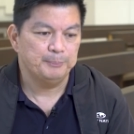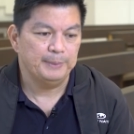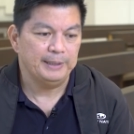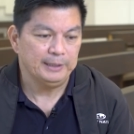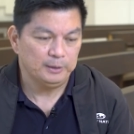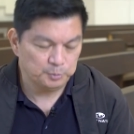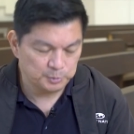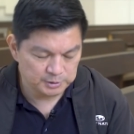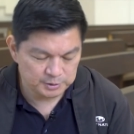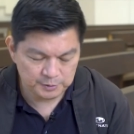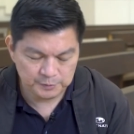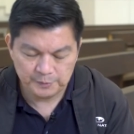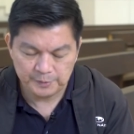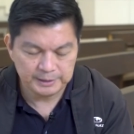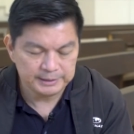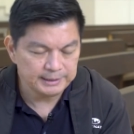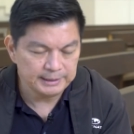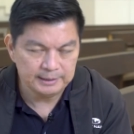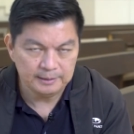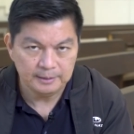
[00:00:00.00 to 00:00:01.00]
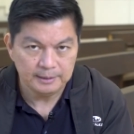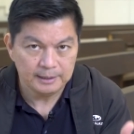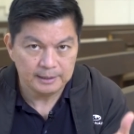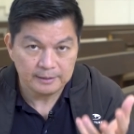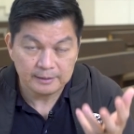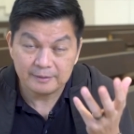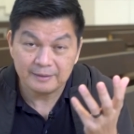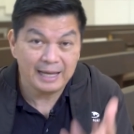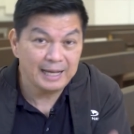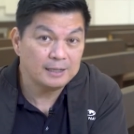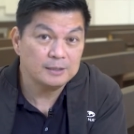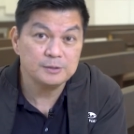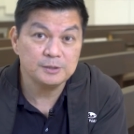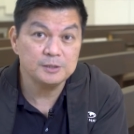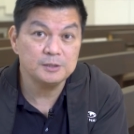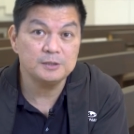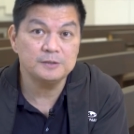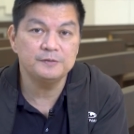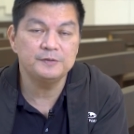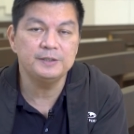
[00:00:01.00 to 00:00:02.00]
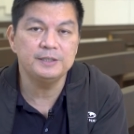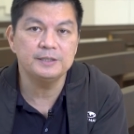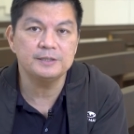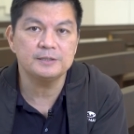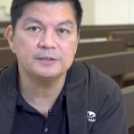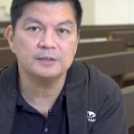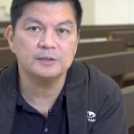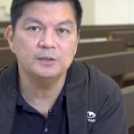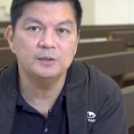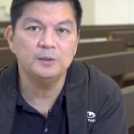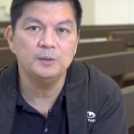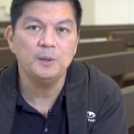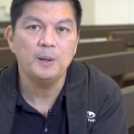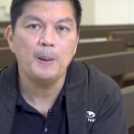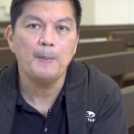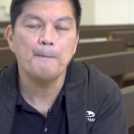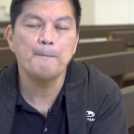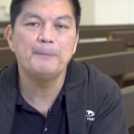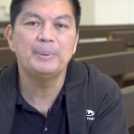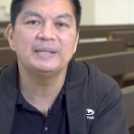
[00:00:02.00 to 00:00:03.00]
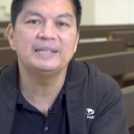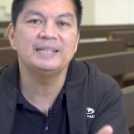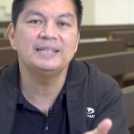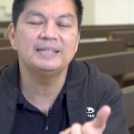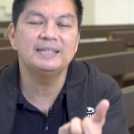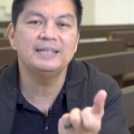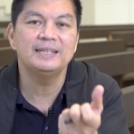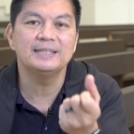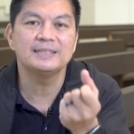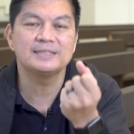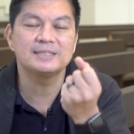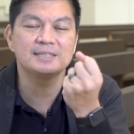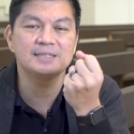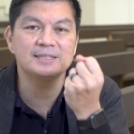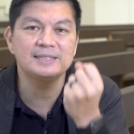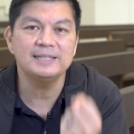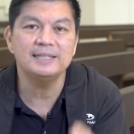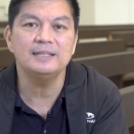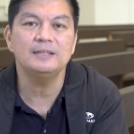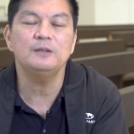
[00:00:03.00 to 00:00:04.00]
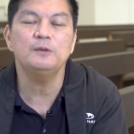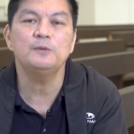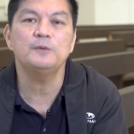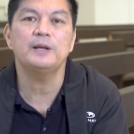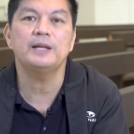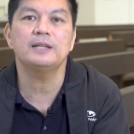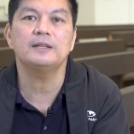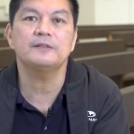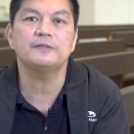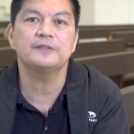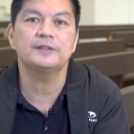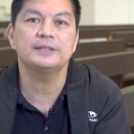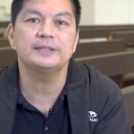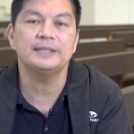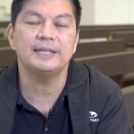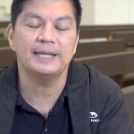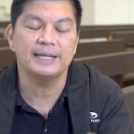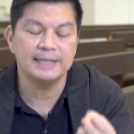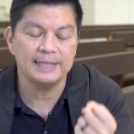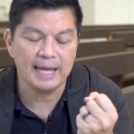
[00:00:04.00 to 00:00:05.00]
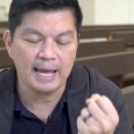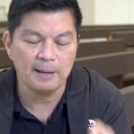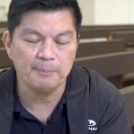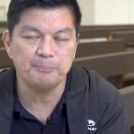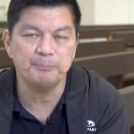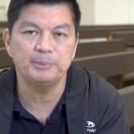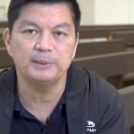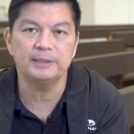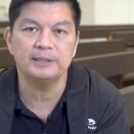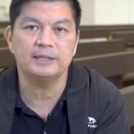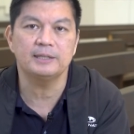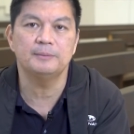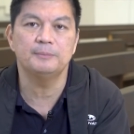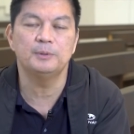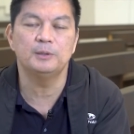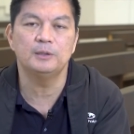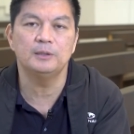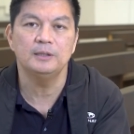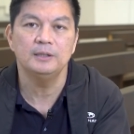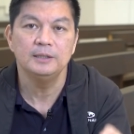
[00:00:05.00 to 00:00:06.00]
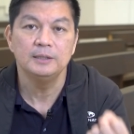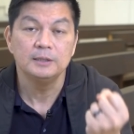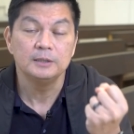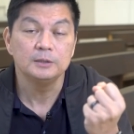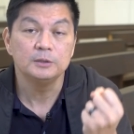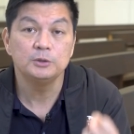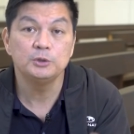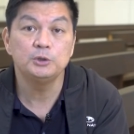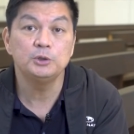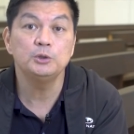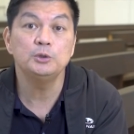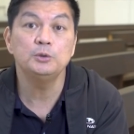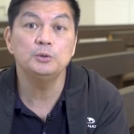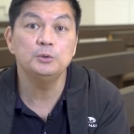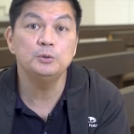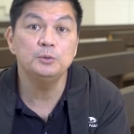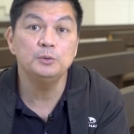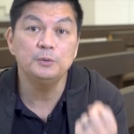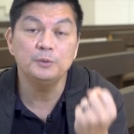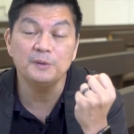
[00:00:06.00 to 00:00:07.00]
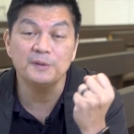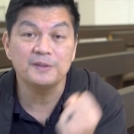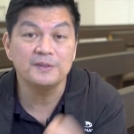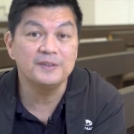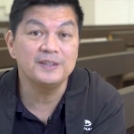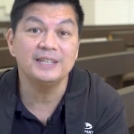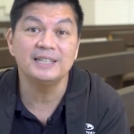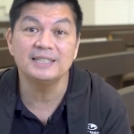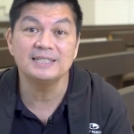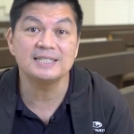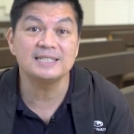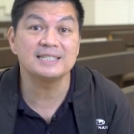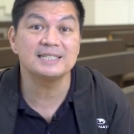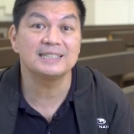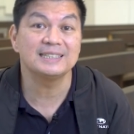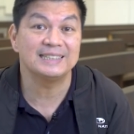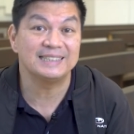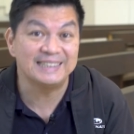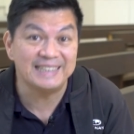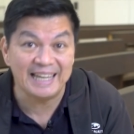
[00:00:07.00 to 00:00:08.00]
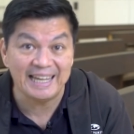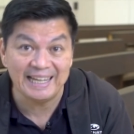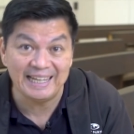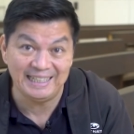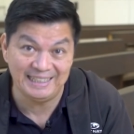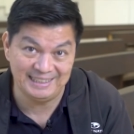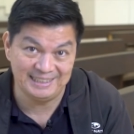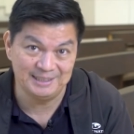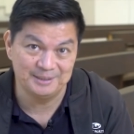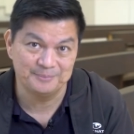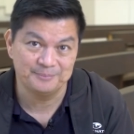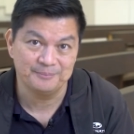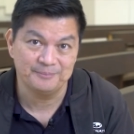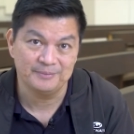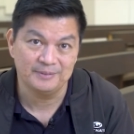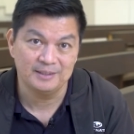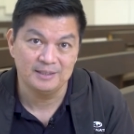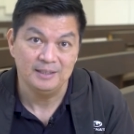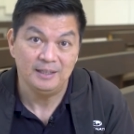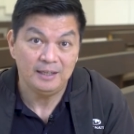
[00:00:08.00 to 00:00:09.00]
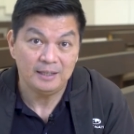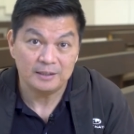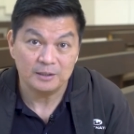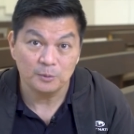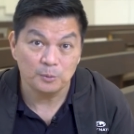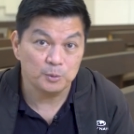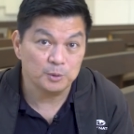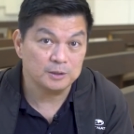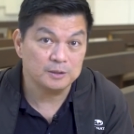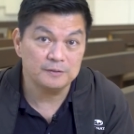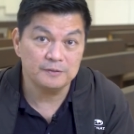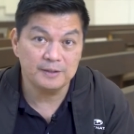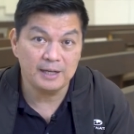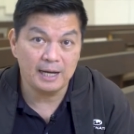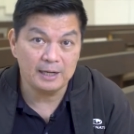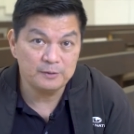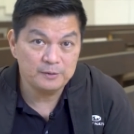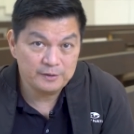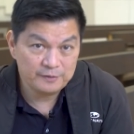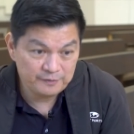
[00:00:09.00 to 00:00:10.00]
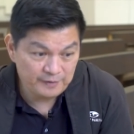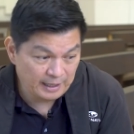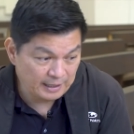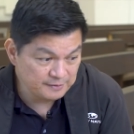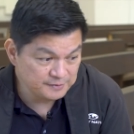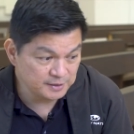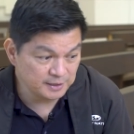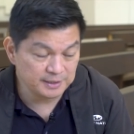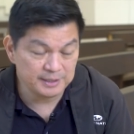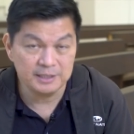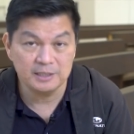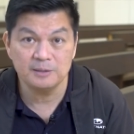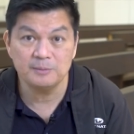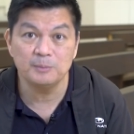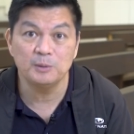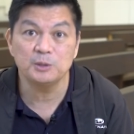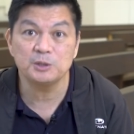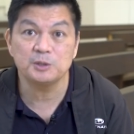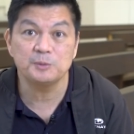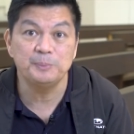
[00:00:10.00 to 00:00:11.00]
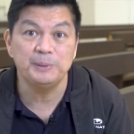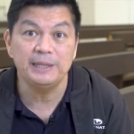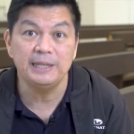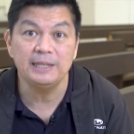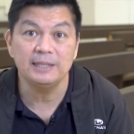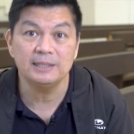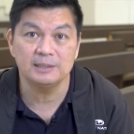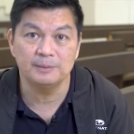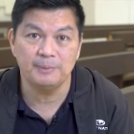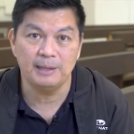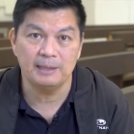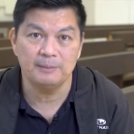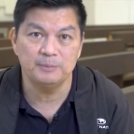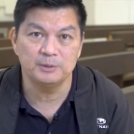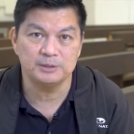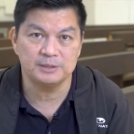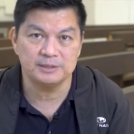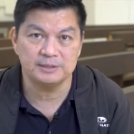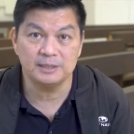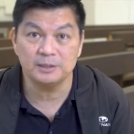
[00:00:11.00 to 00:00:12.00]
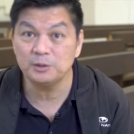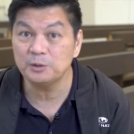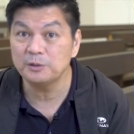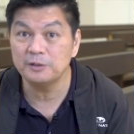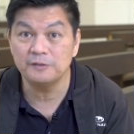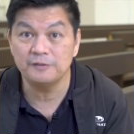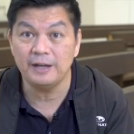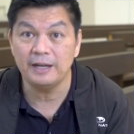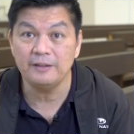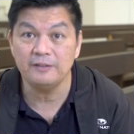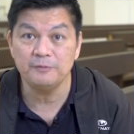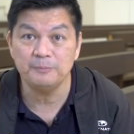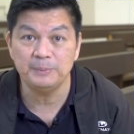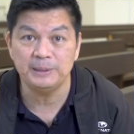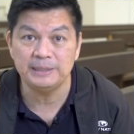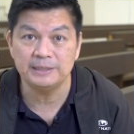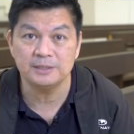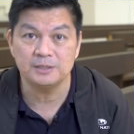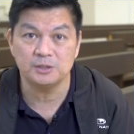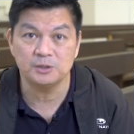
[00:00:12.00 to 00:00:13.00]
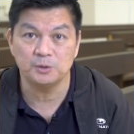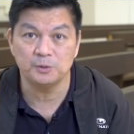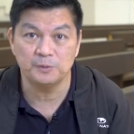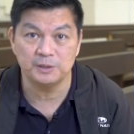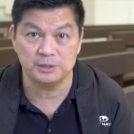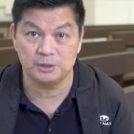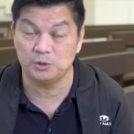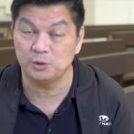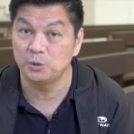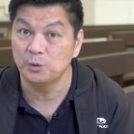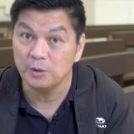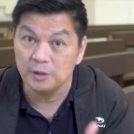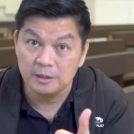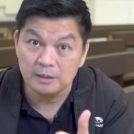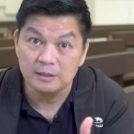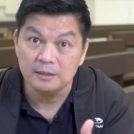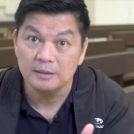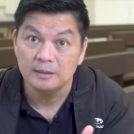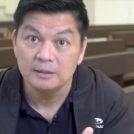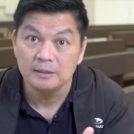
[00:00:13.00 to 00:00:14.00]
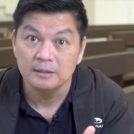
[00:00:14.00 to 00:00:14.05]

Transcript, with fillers: it was written thousands of years ago, but it is still relevant and applicable to this day. The Word of God revives our innermost being, the Bible says. And to revive means to restore,